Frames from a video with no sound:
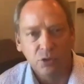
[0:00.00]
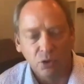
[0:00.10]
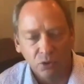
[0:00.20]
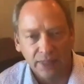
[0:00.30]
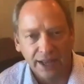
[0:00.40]

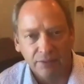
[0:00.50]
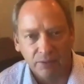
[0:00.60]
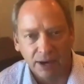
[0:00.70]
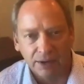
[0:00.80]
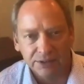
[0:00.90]
if you go
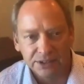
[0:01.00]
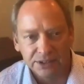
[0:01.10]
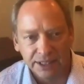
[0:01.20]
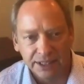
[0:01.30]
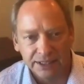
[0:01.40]
that
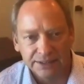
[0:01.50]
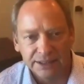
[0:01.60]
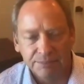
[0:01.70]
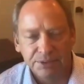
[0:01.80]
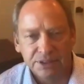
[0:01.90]
route.
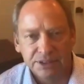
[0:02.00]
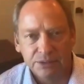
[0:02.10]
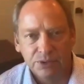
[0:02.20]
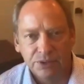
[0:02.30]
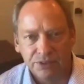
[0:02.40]
And
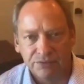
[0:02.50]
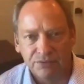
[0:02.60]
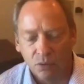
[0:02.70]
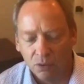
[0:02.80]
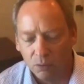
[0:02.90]
typically with a
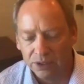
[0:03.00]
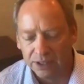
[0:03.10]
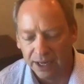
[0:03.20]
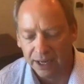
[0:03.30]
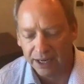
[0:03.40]

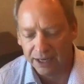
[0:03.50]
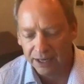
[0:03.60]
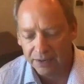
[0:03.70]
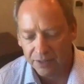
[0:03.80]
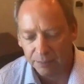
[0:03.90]
401k,